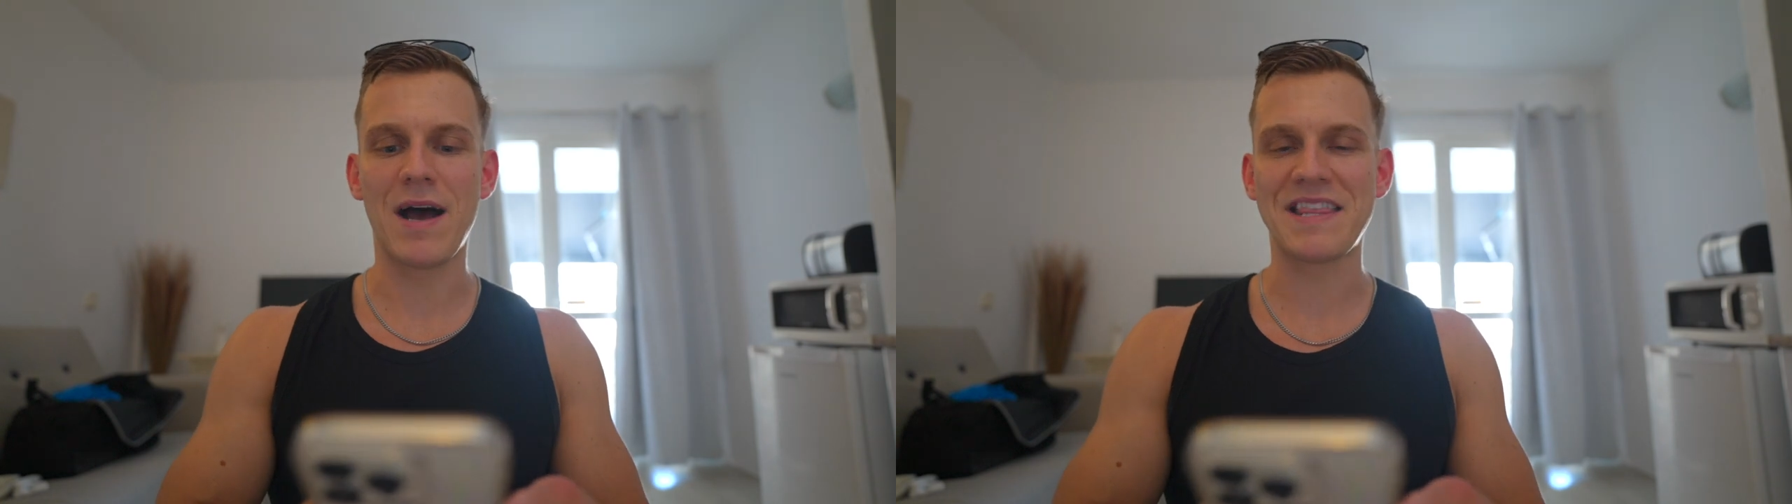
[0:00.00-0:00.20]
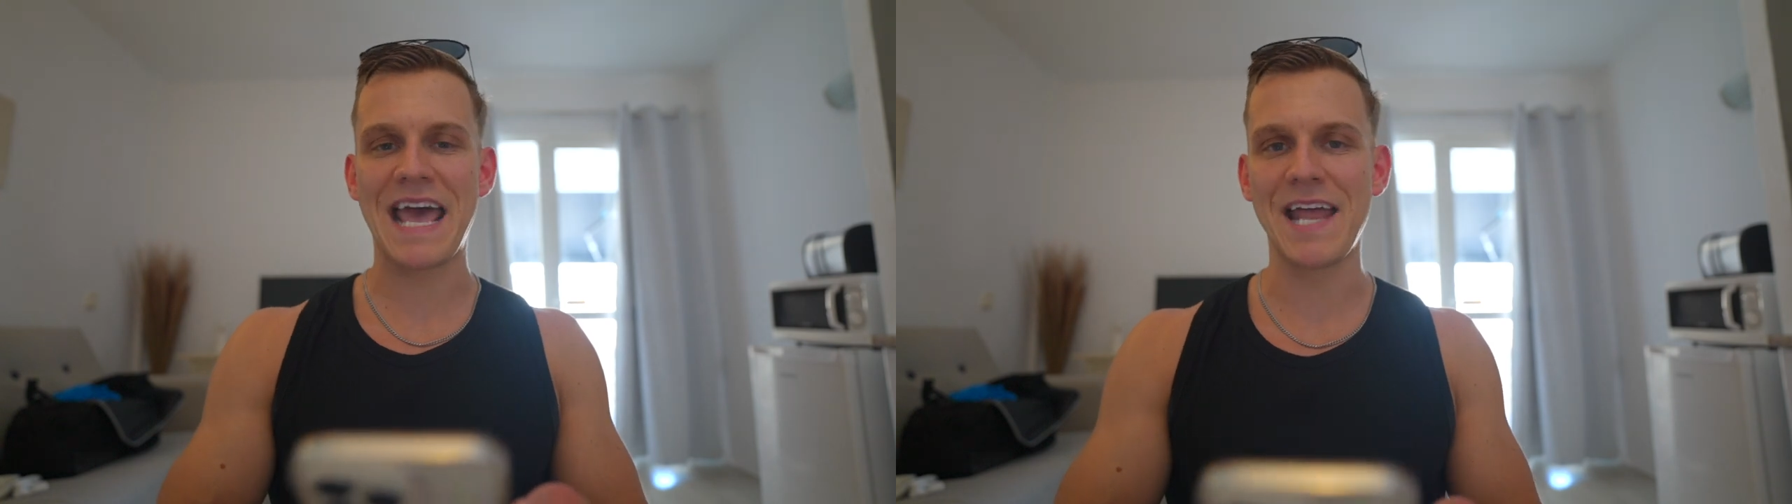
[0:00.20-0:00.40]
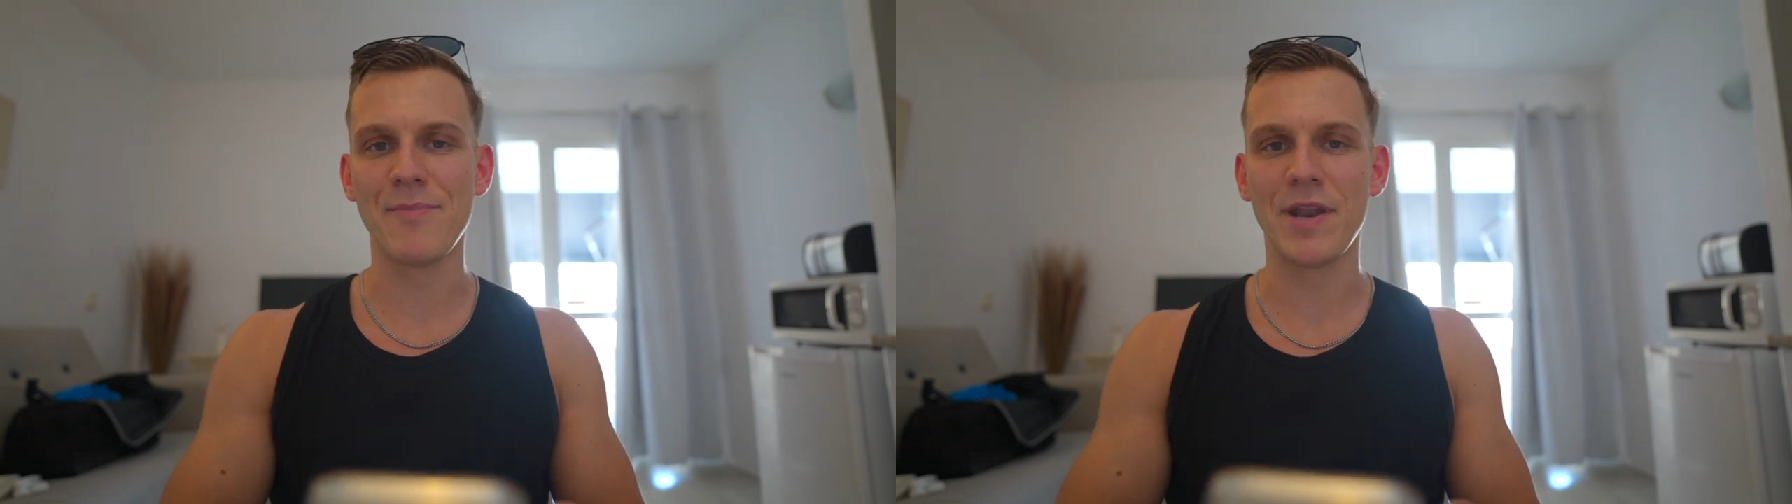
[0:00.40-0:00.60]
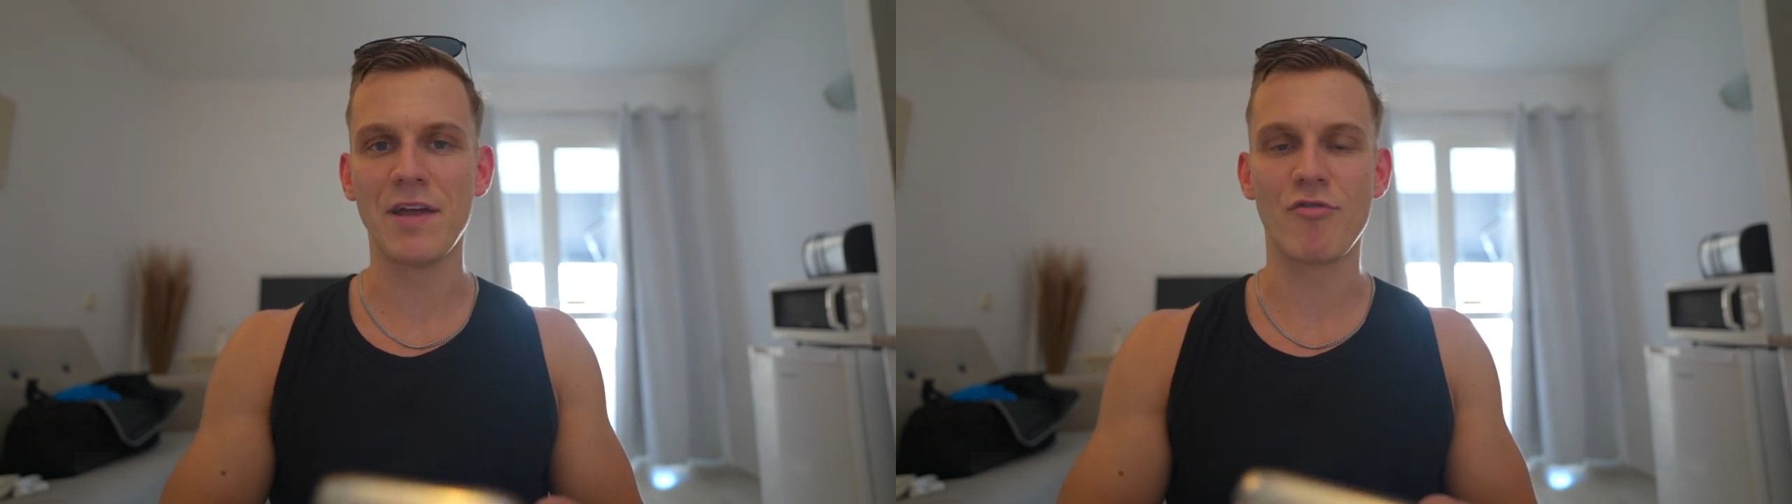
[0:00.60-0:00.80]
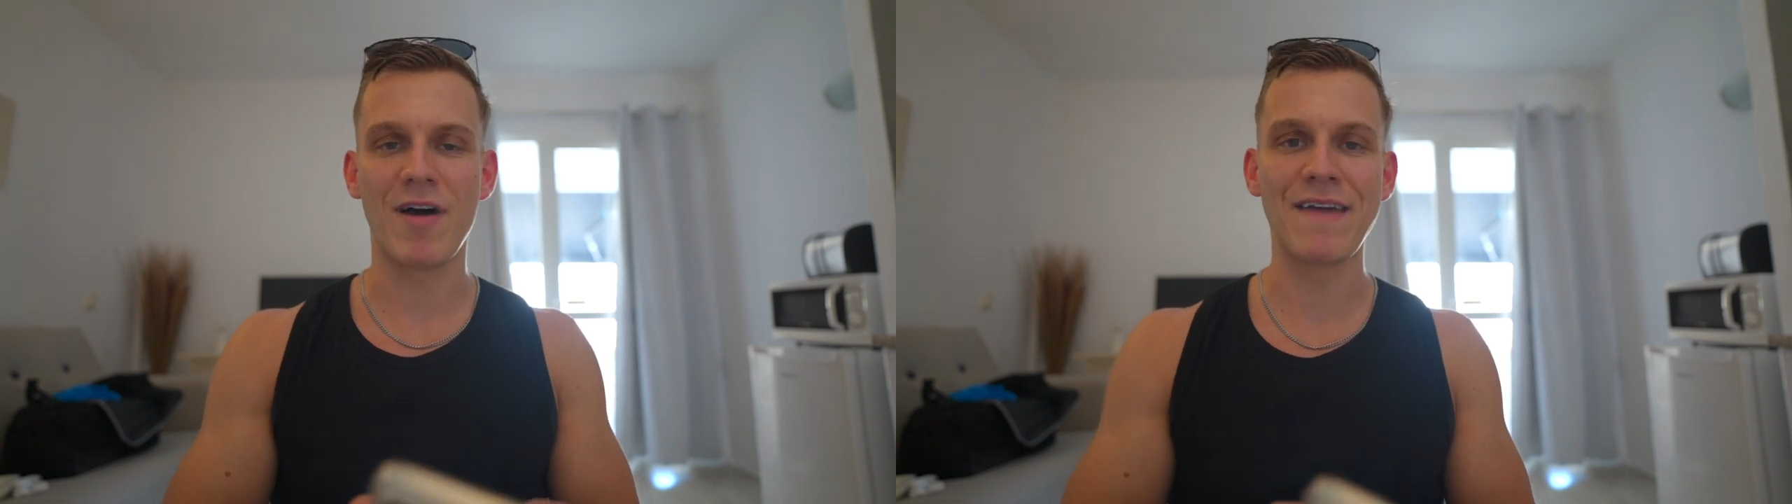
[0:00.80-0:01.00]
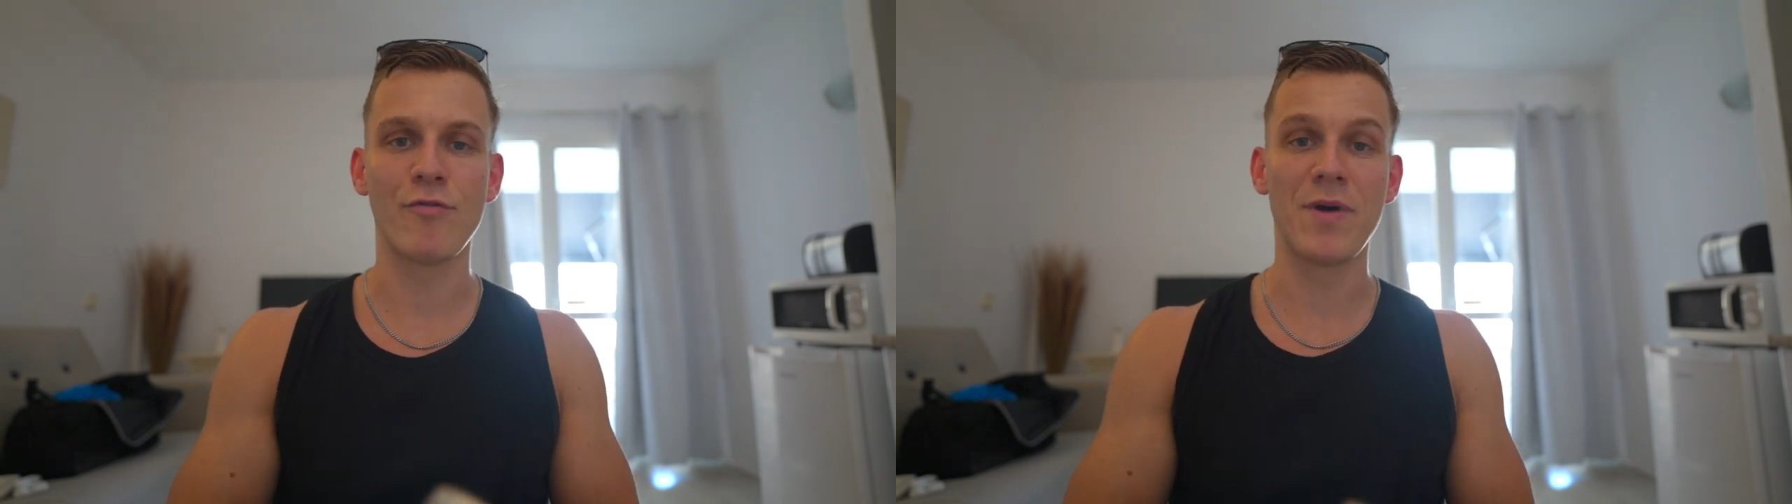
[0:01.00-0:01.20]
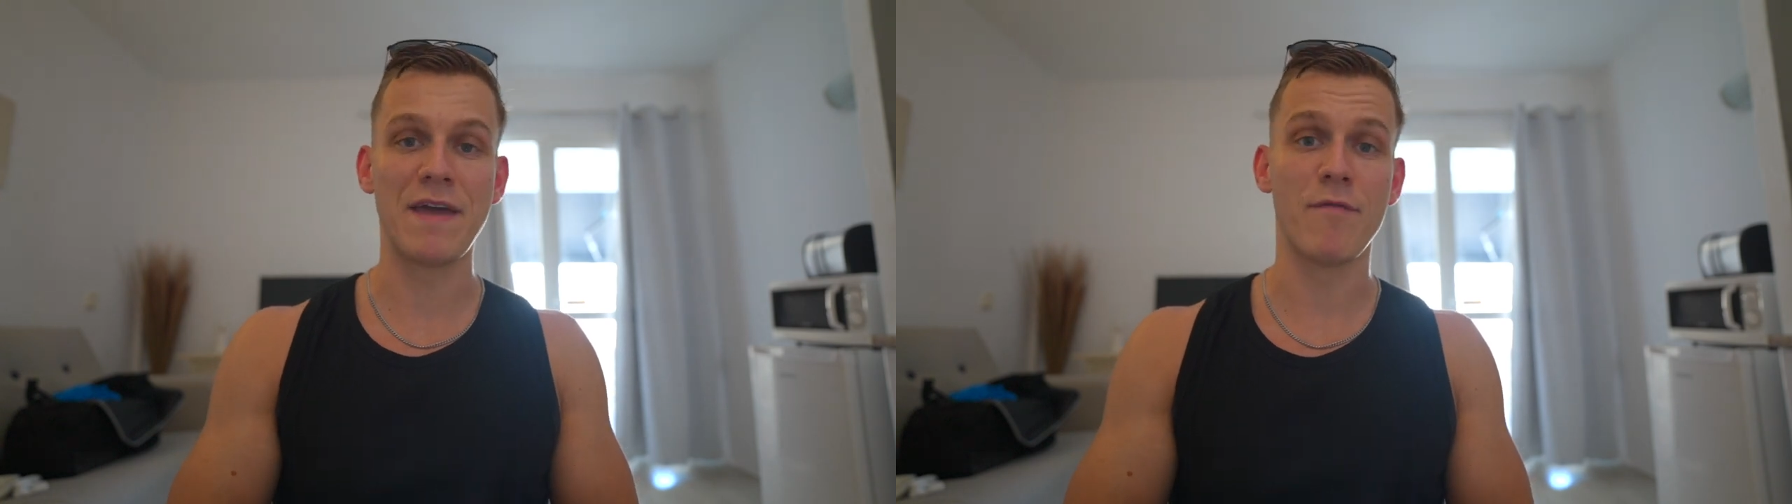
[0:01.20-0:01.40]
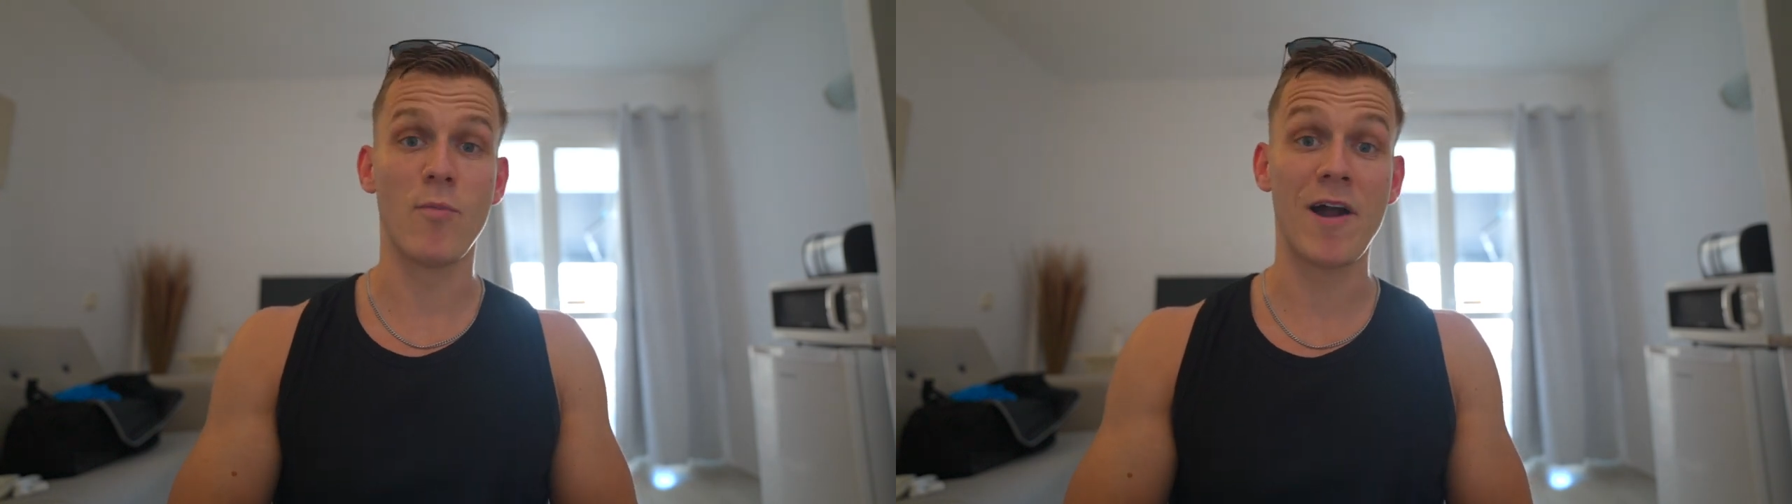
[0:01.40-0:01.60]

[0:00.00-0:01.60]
a 10-minute drive away from